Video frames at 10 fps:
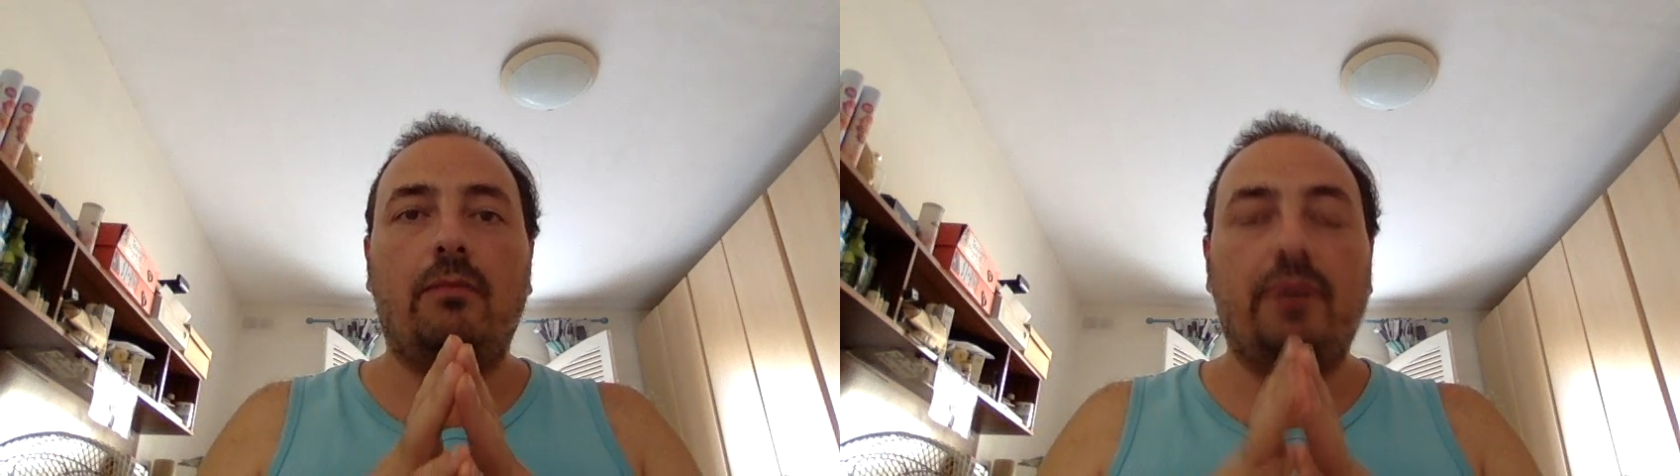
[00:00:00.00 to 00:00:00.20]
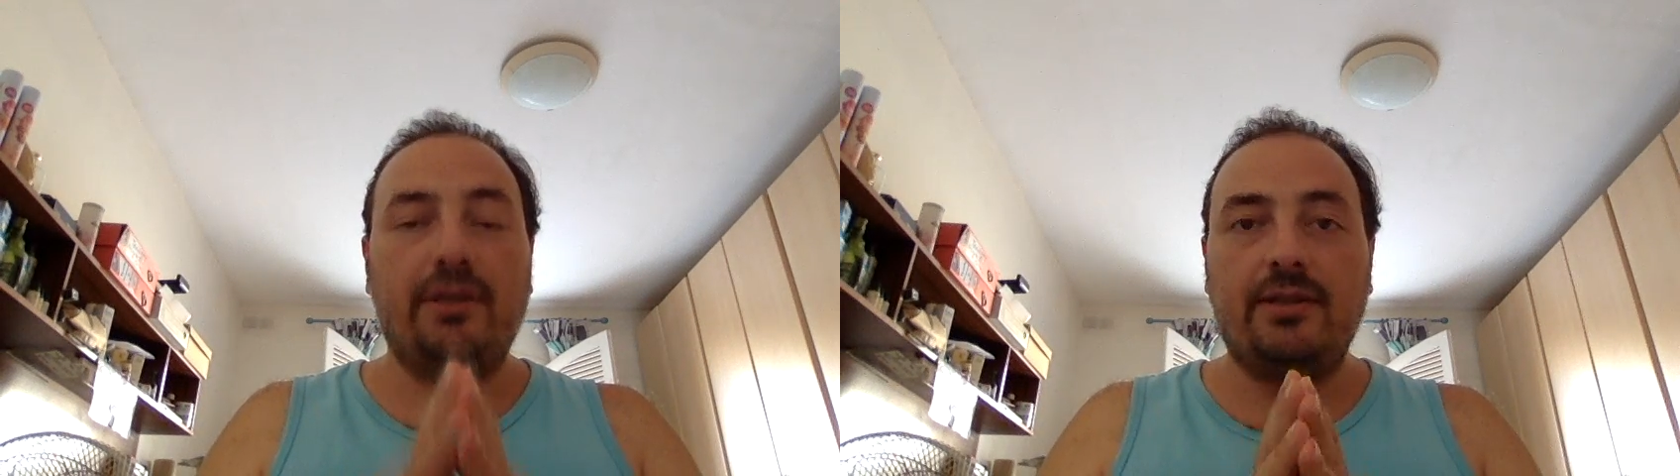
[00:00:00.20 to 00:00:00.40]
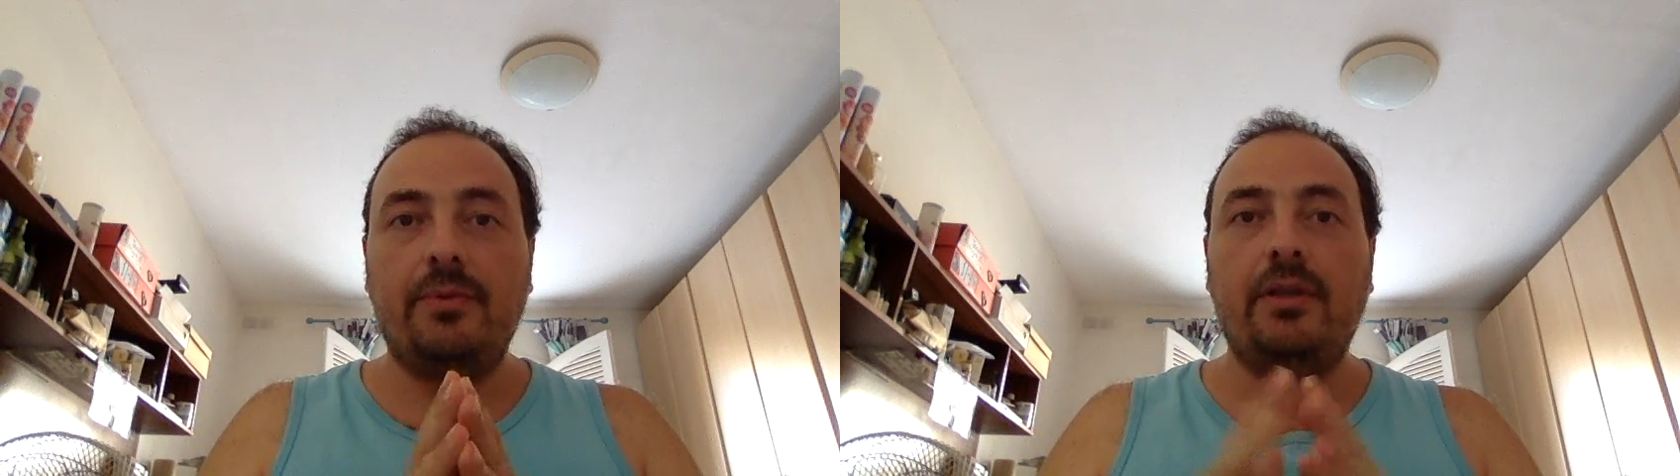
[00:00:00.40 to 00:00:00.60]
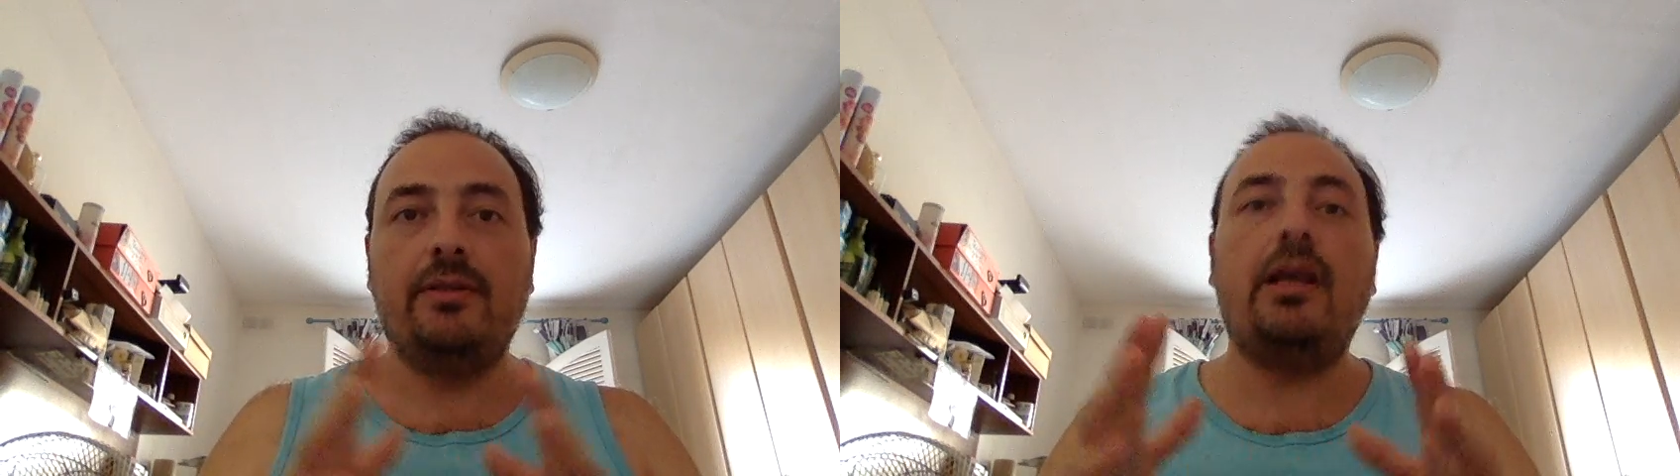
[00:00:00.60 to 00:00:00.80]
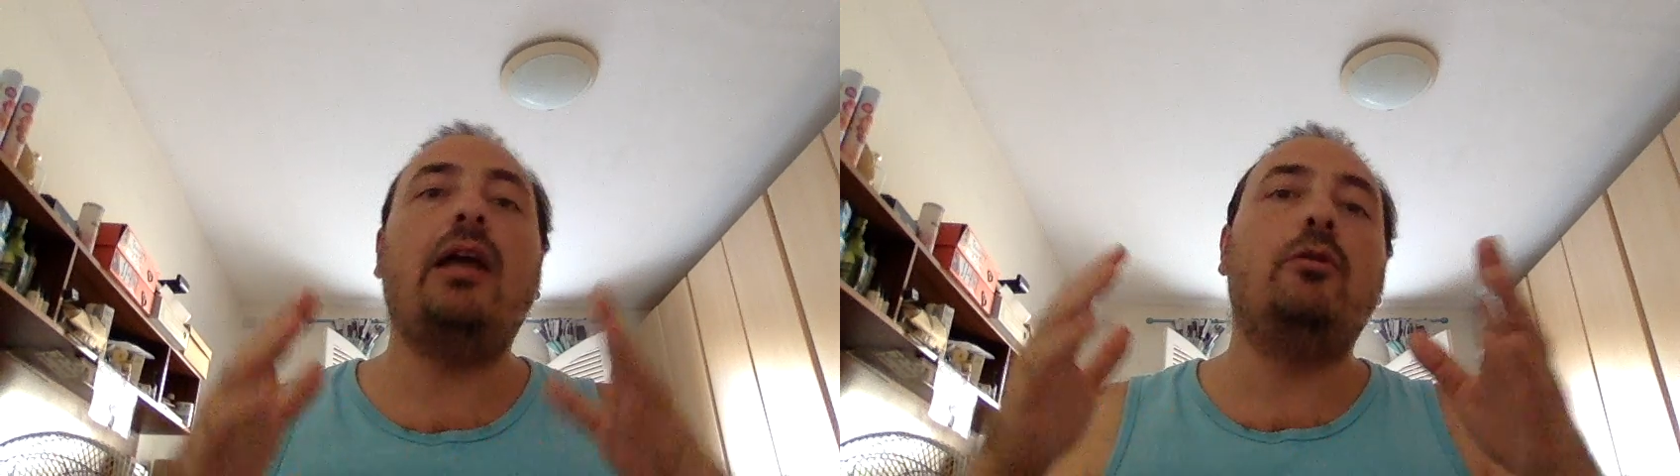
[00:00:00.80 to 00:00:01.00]

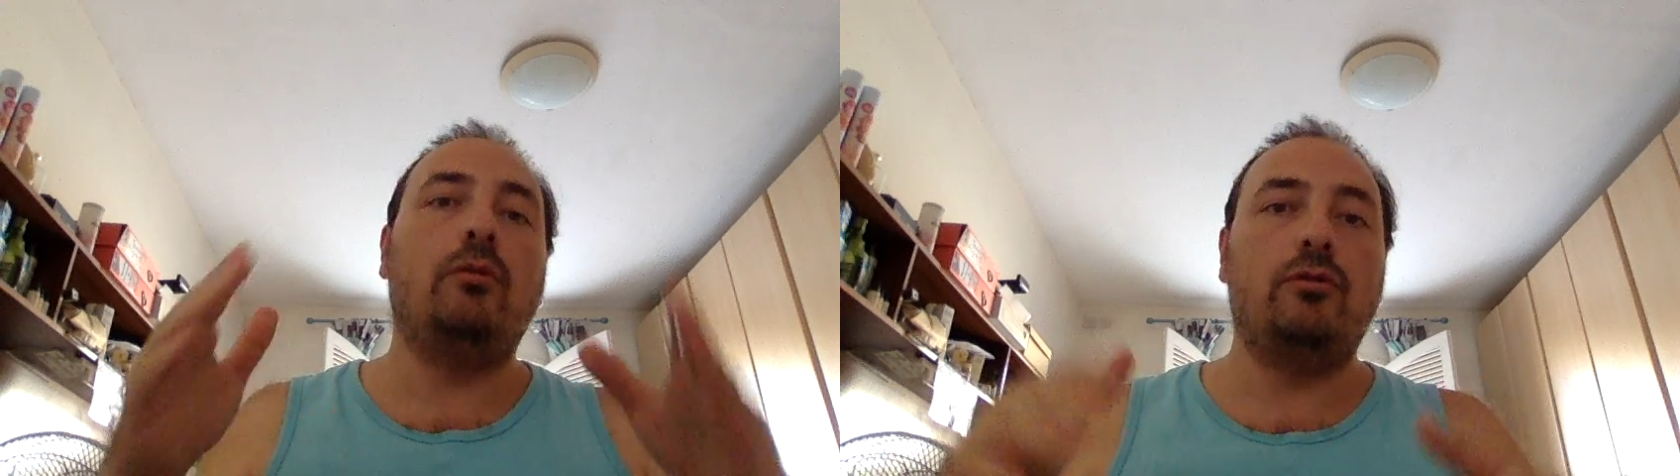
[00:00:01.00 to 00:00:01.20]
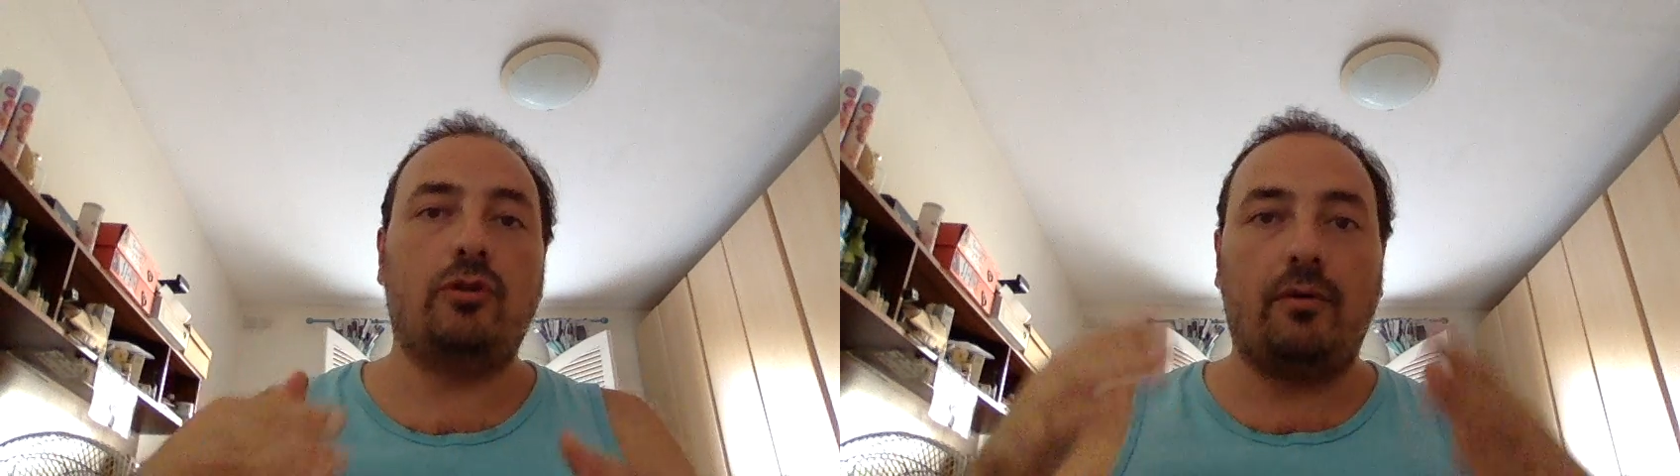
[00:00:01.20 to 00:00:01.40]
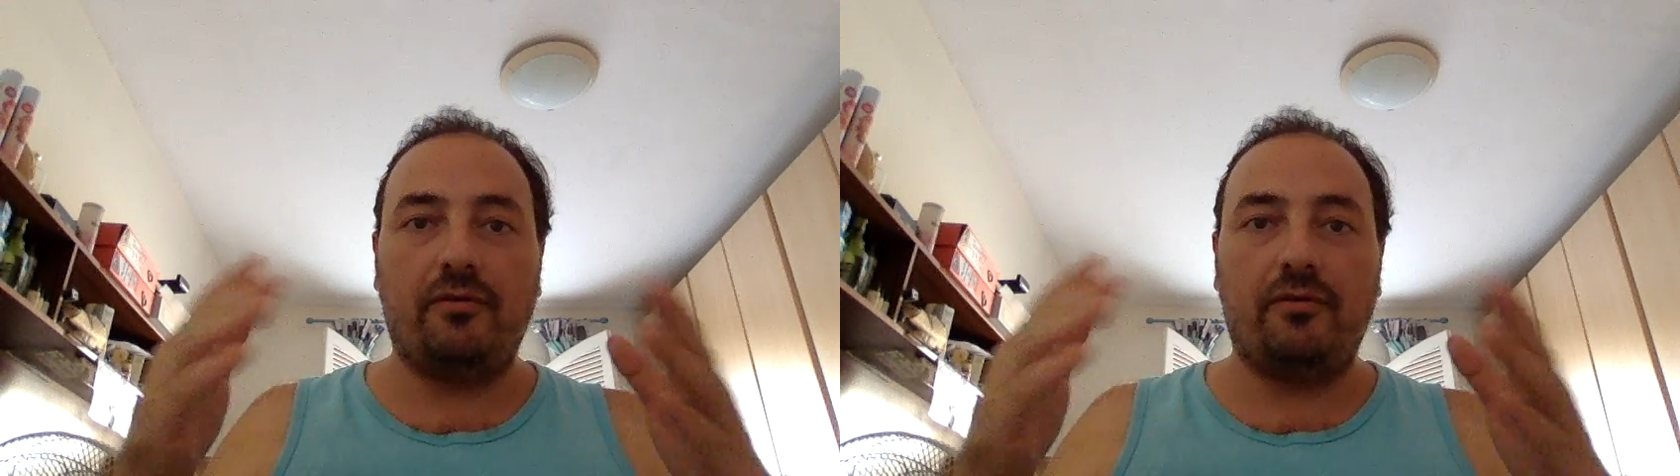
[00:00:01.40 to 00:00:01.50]
principles, and also,